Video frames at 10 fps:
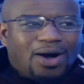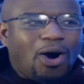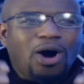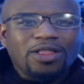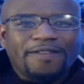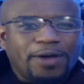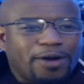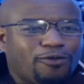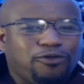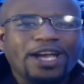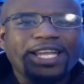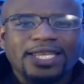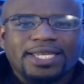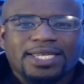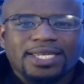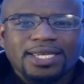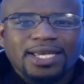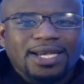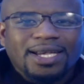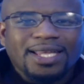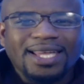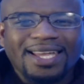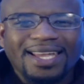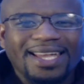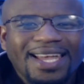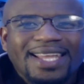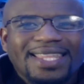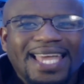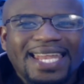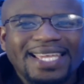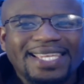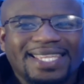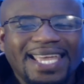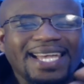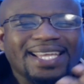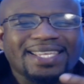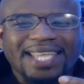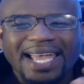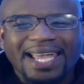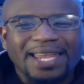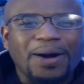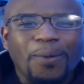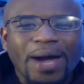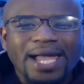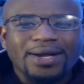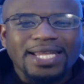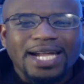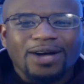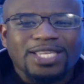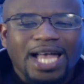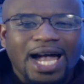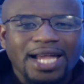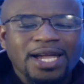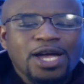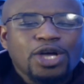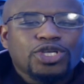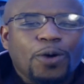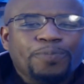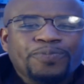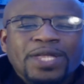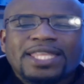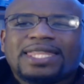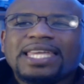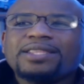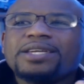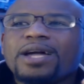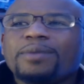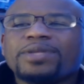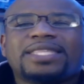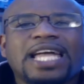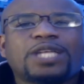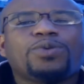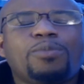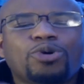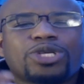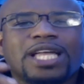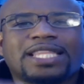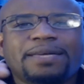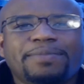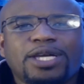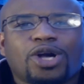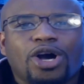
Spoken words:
all of the greatness that is Diggs taking away on the outside. So Diggs will most likely be